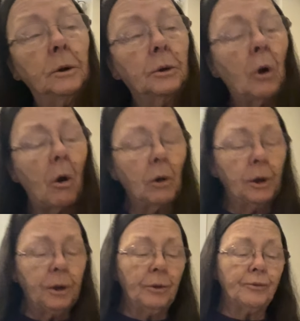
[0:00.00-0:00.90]
Carly
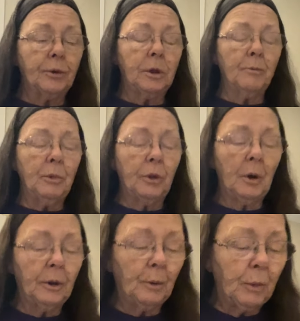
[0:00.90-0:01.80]
needs to give me a
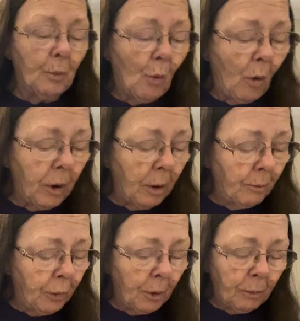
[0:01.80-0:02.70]
little bit more
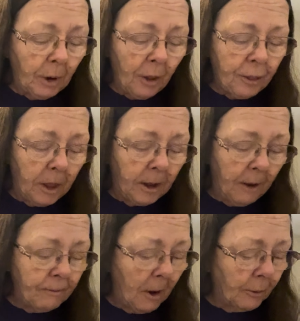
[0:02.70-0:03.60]
input, but I think I
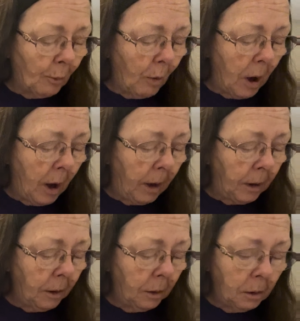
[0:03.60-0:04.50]
found a
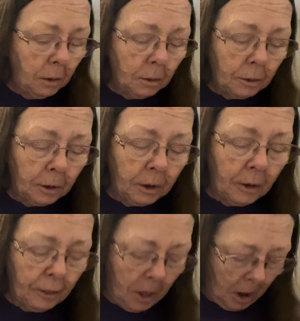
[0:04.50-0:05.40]
way to
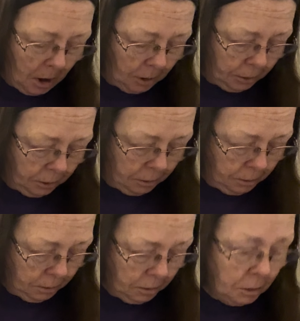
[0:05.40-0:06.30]
get that.
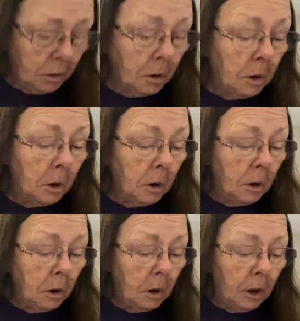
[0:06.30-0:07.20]

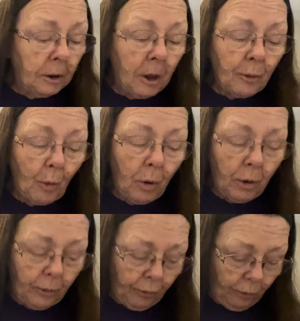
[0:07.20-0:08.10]
In other
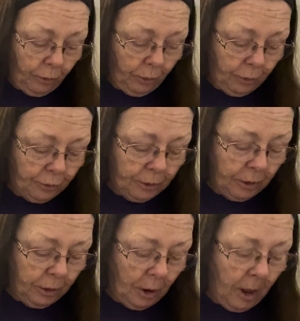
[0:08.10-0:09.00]
words,
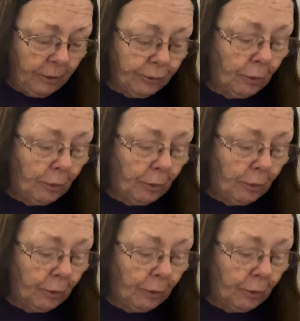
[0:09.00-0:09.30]
she likes to